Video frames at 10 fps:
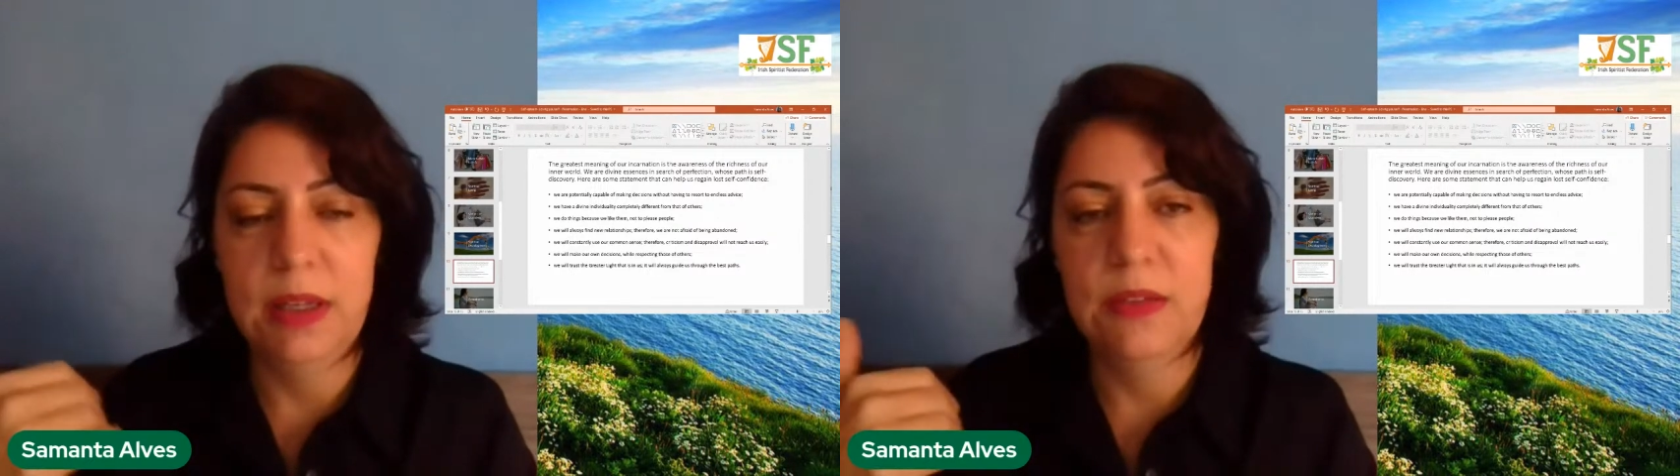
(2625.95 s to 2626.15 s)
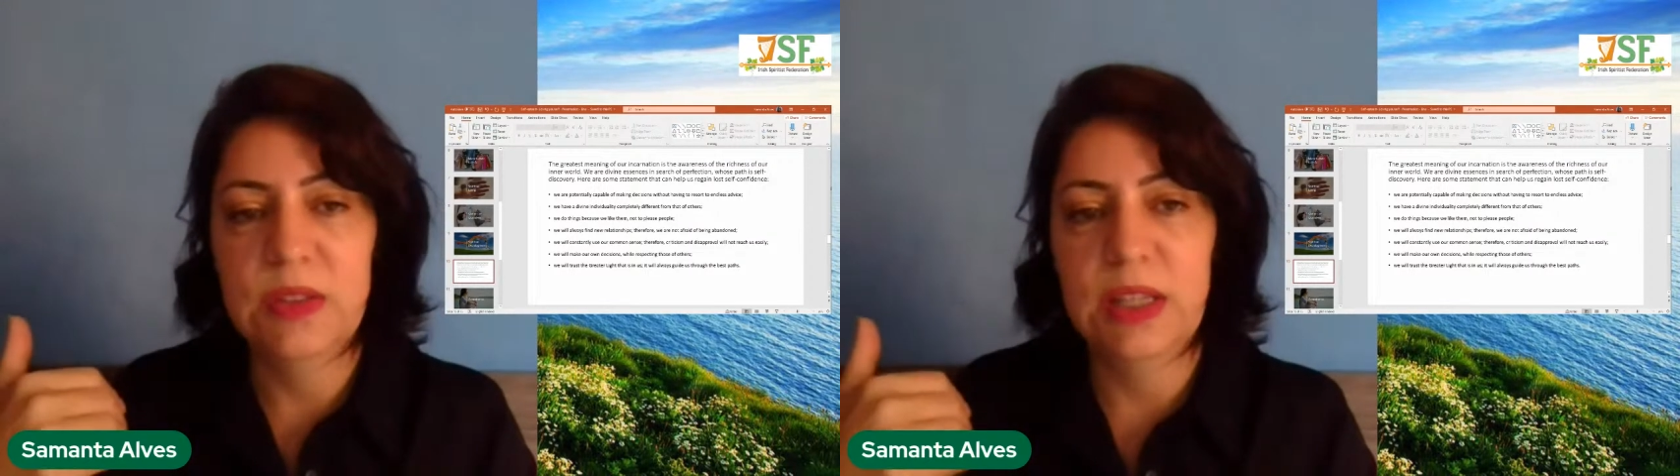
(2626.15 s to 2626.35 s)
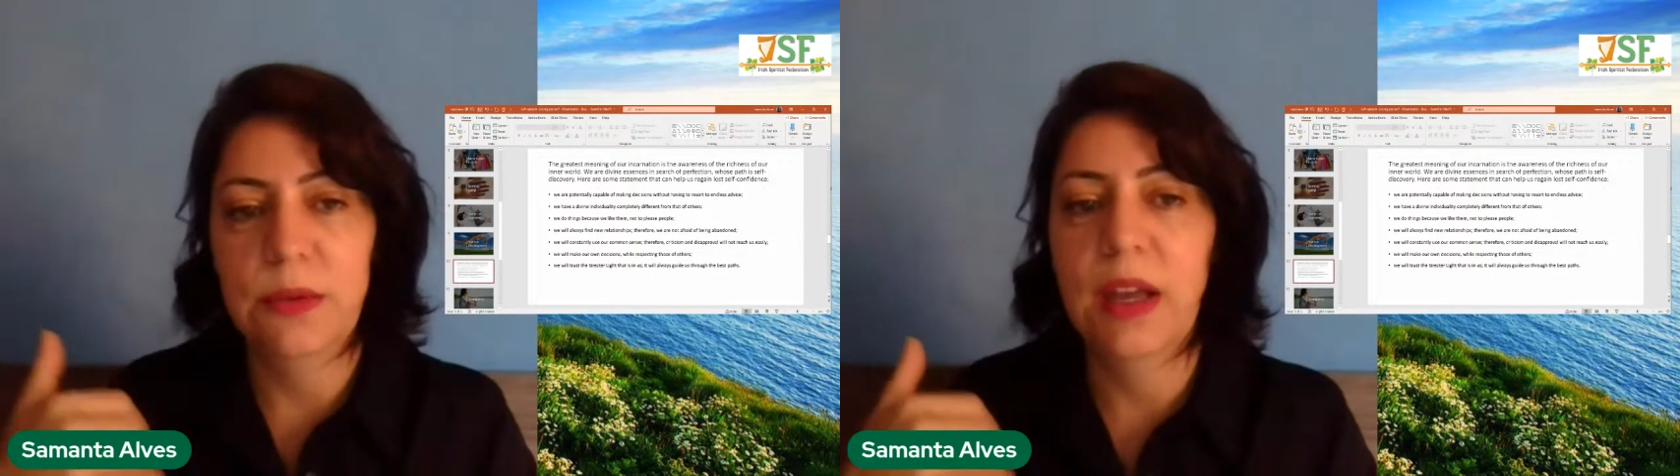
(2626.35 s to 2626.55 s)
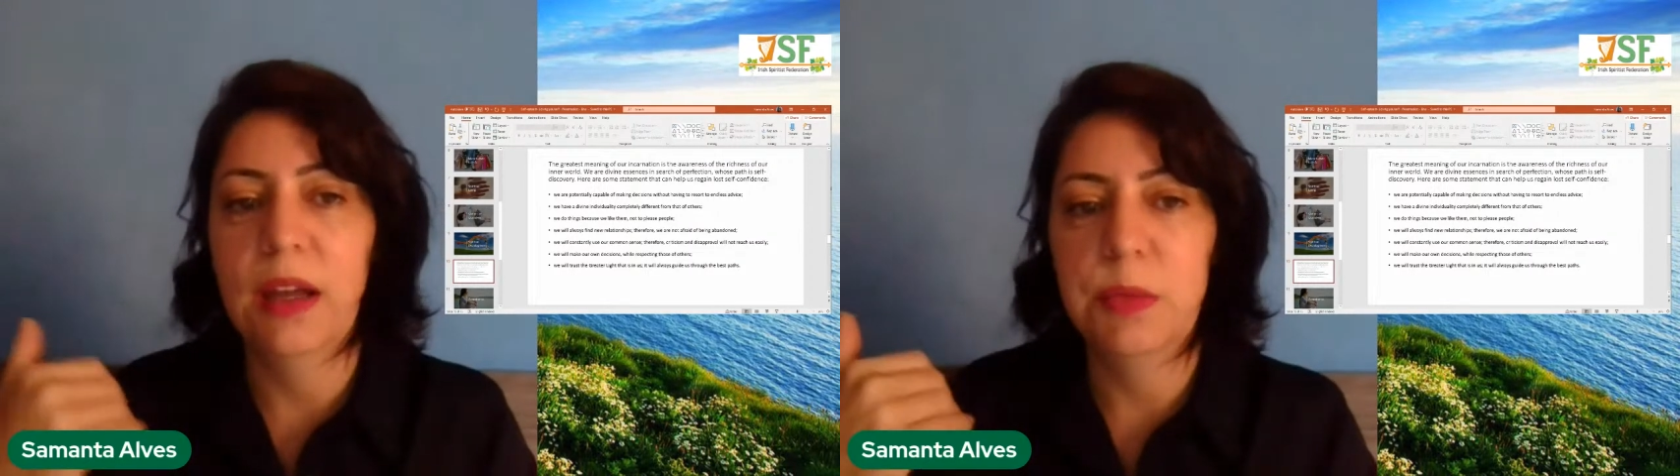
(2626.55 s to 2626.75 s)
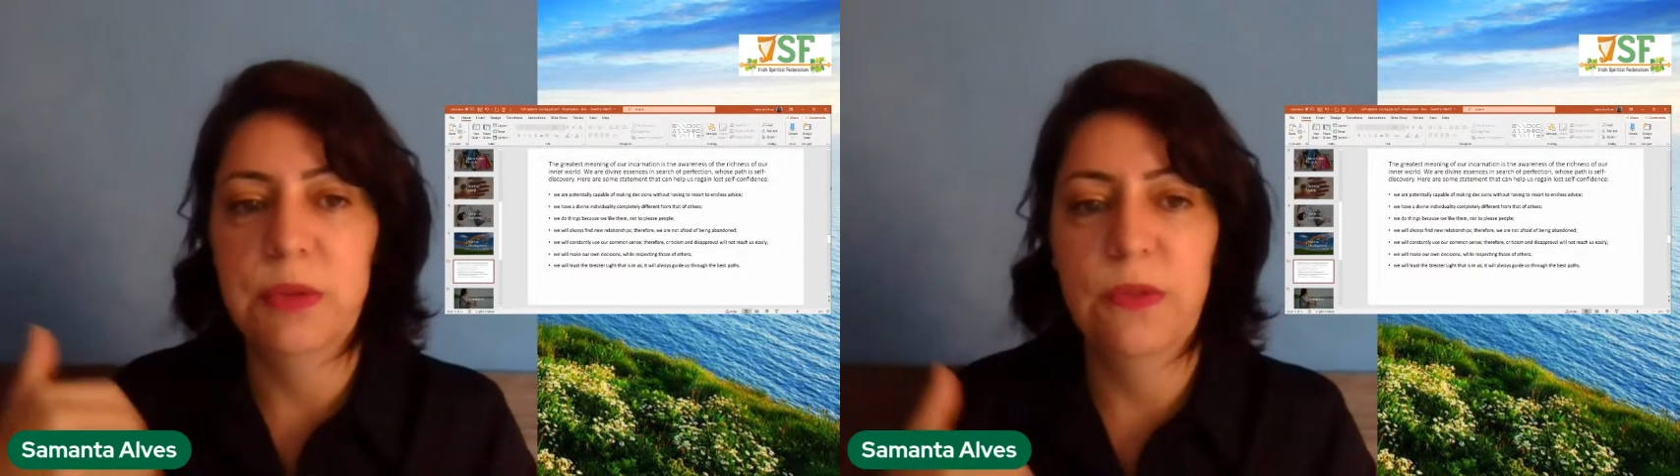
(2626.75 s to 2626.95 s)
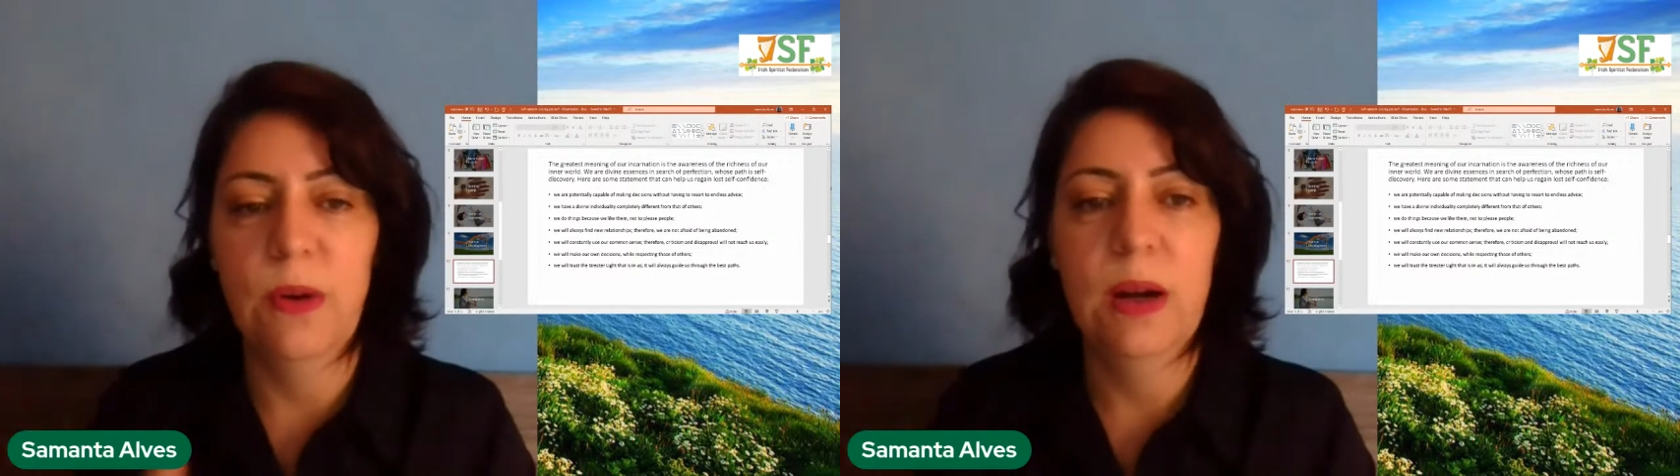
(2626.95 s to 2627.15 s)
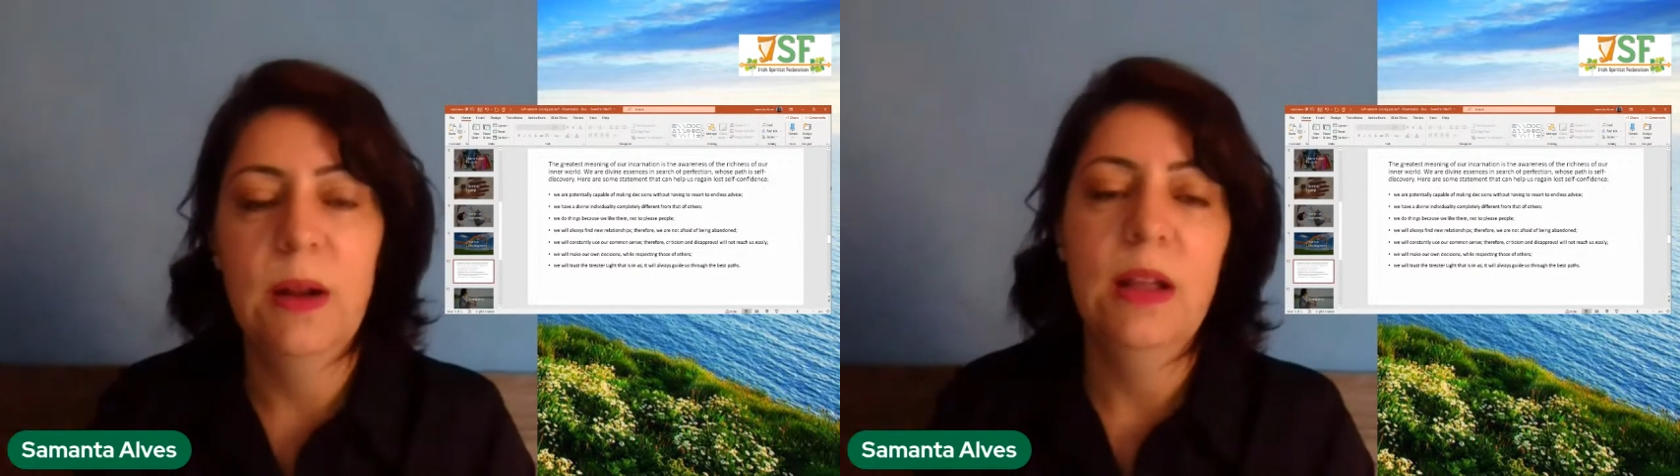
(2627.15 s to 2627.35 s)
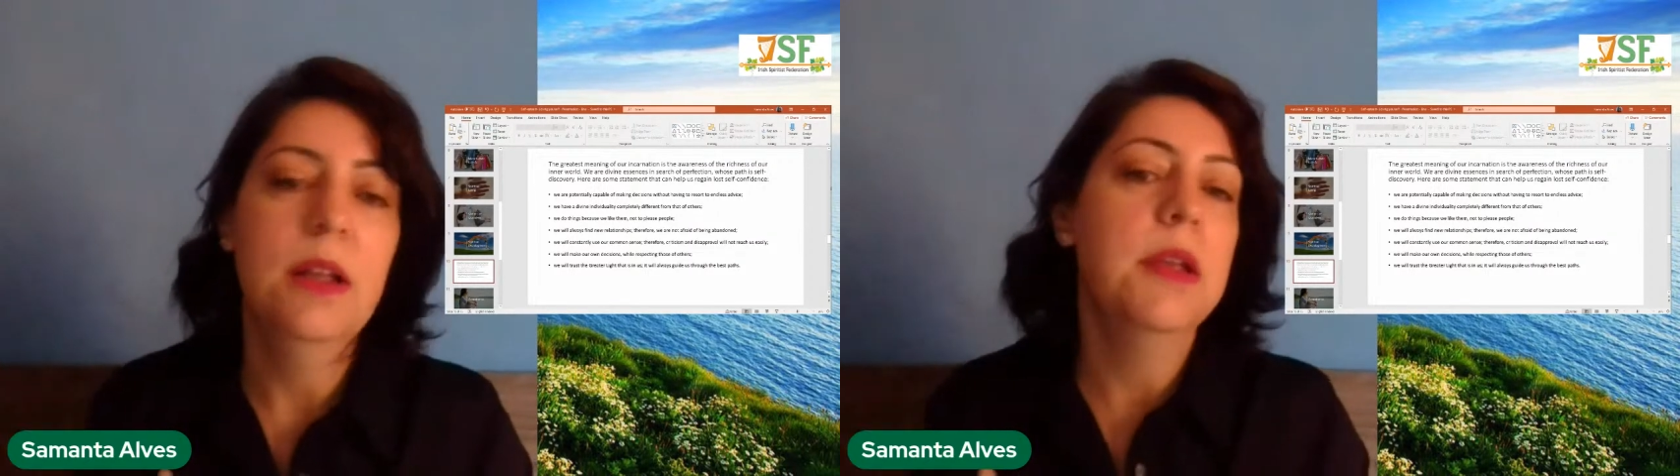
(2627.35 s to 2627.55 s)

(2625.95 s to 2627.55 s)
beliefs that you had before.